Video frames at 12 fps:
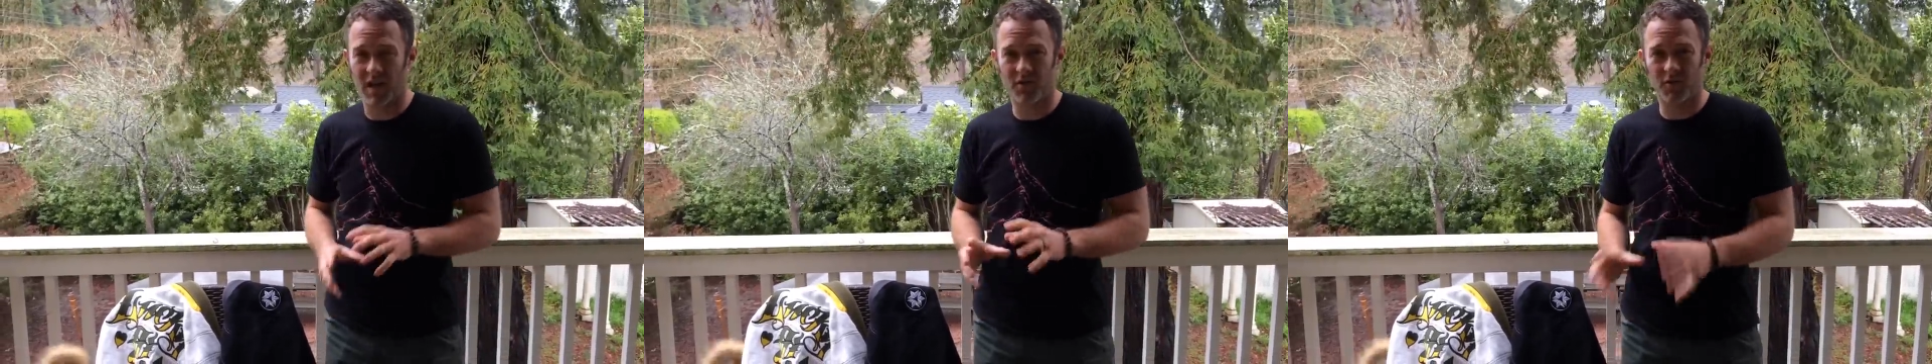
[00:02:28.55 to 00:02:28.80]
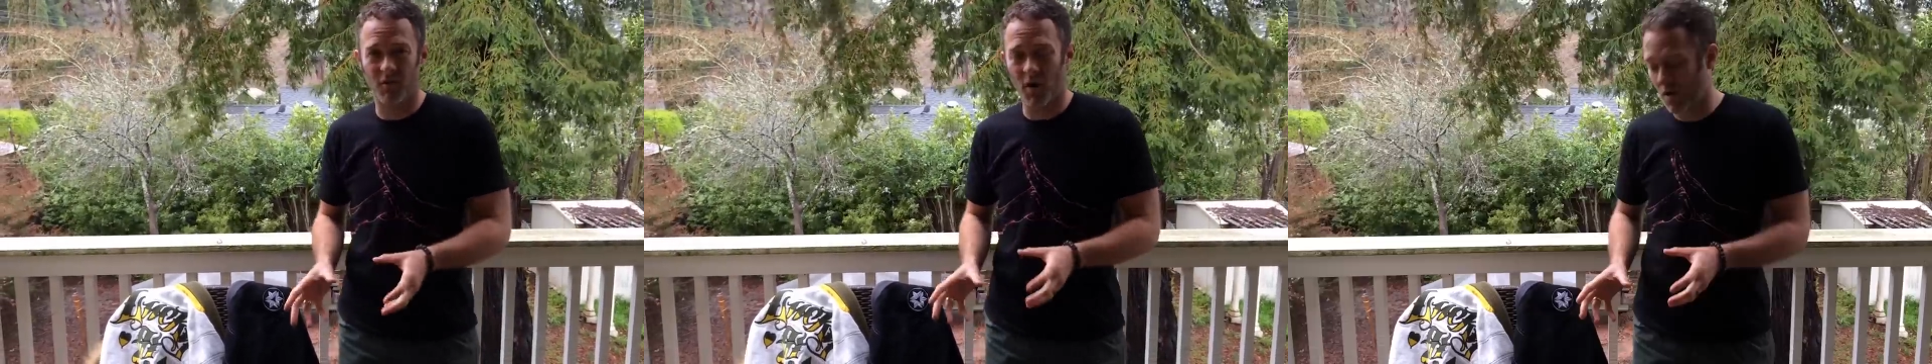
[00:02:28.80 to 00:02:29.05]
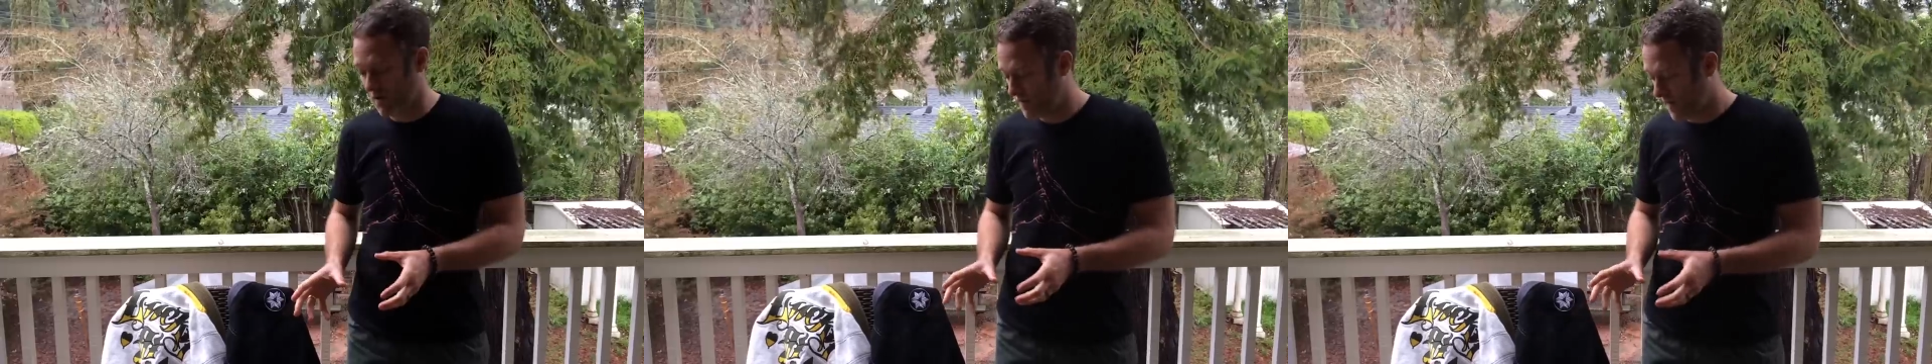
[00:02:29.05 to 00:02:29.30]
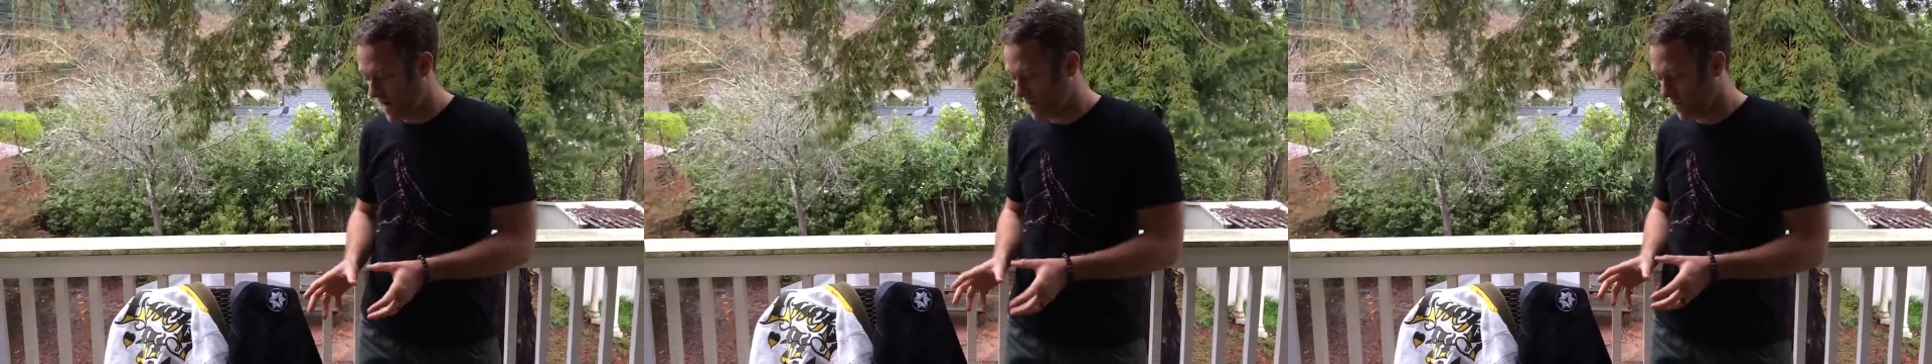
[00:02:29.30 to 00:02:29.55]
nice long
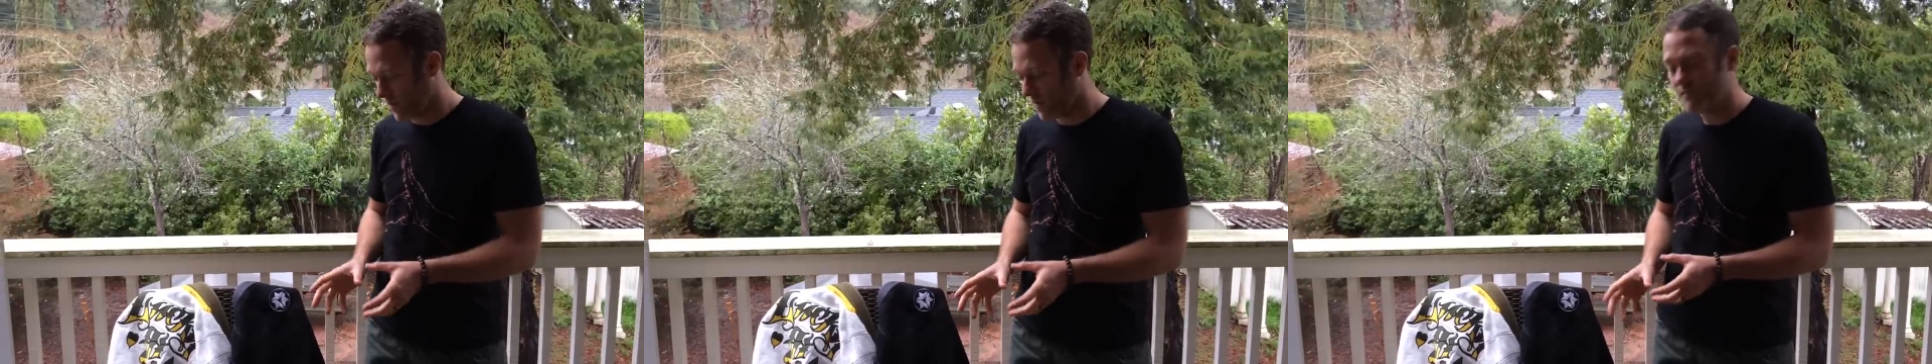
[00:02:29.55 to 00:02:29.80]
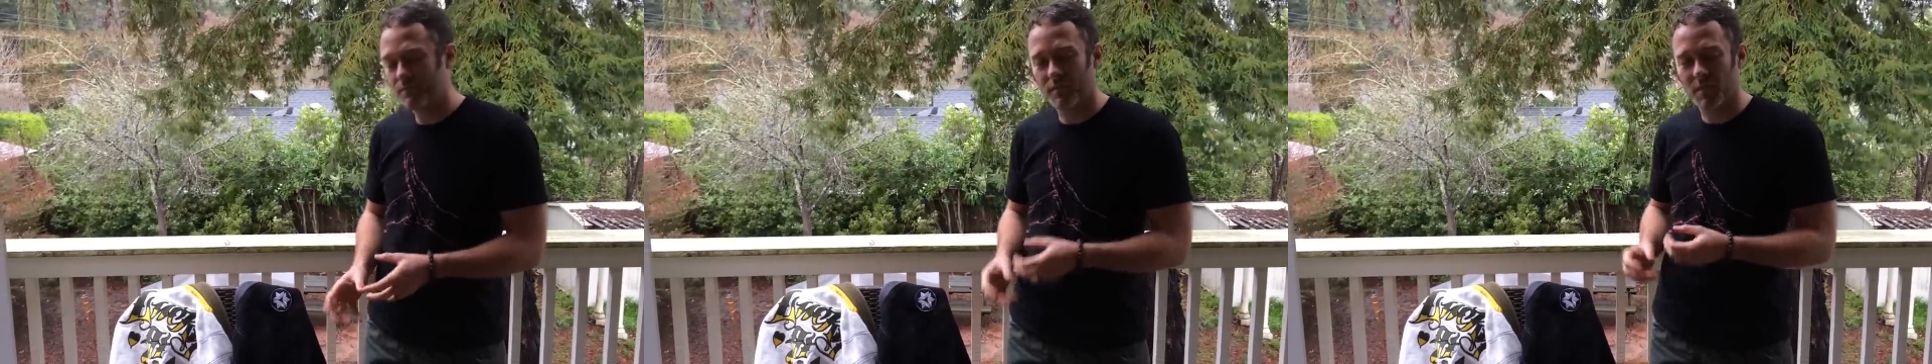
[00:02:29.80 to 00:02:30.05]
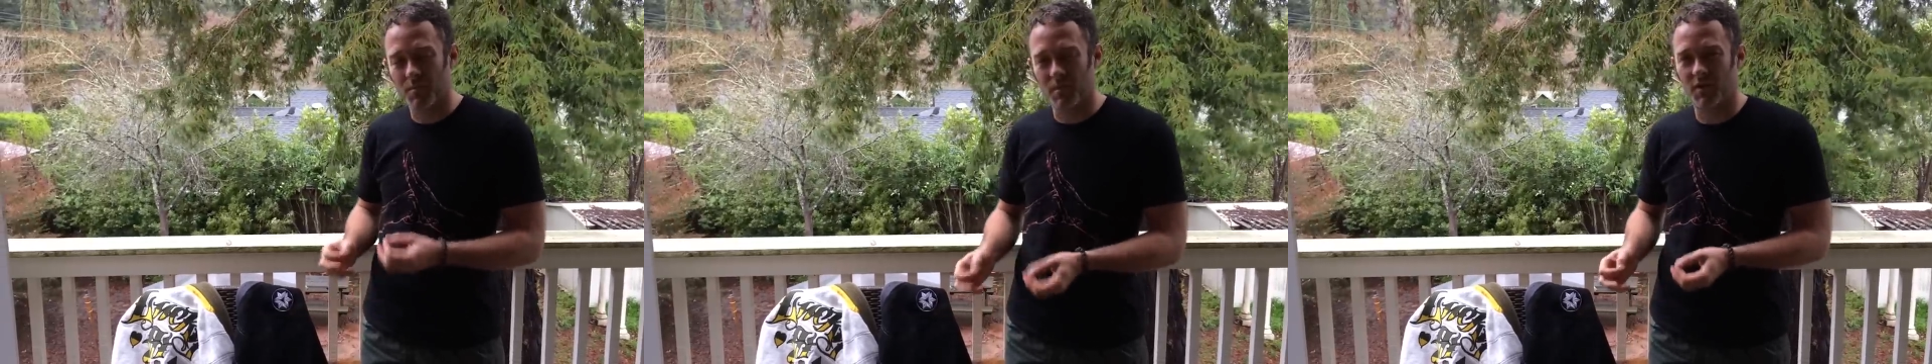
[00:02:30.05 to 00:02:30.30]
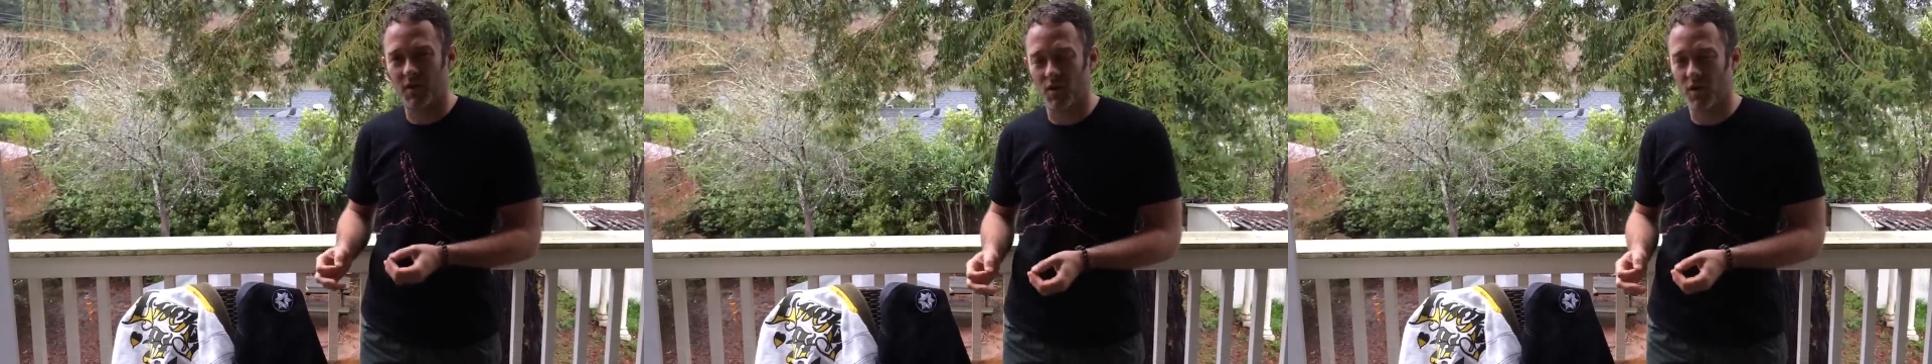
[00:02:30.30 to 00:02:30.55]
fiber
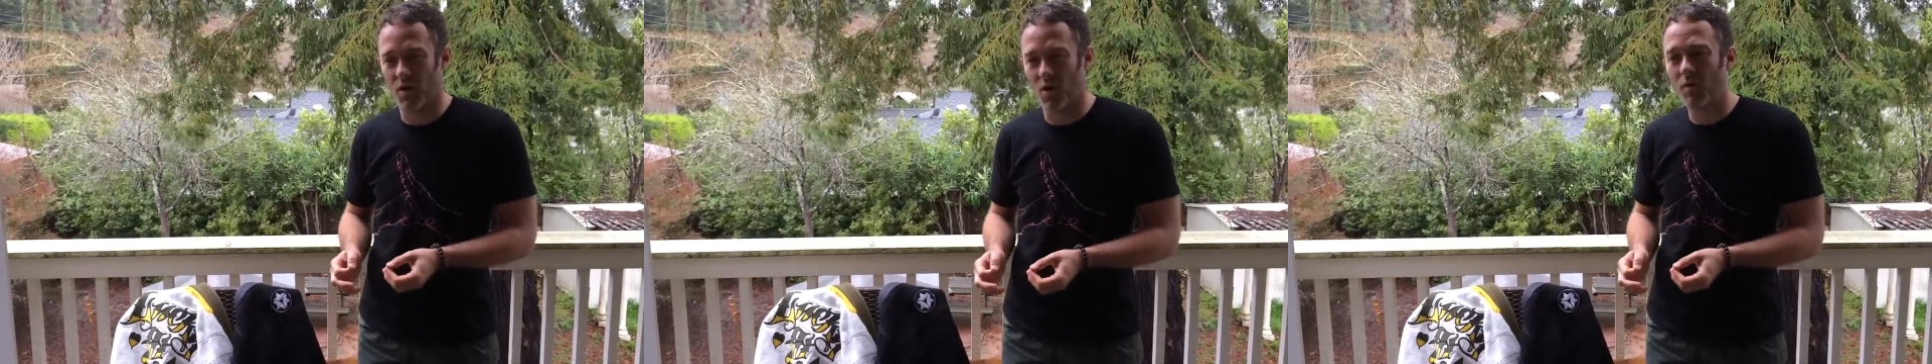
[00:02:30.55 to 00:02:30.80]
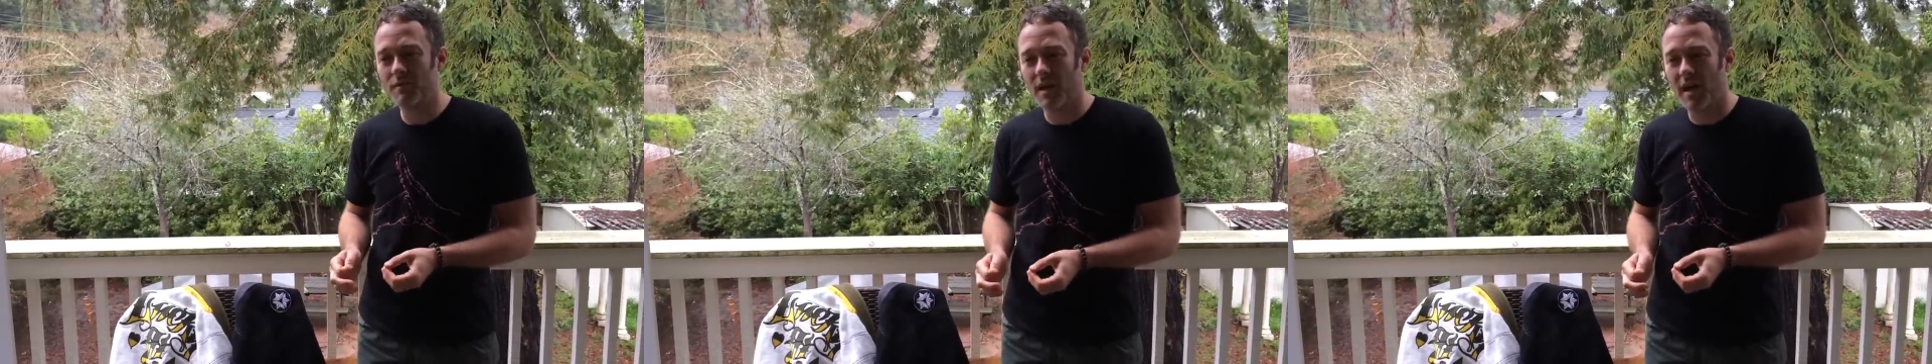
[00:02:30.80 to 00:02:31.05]
material,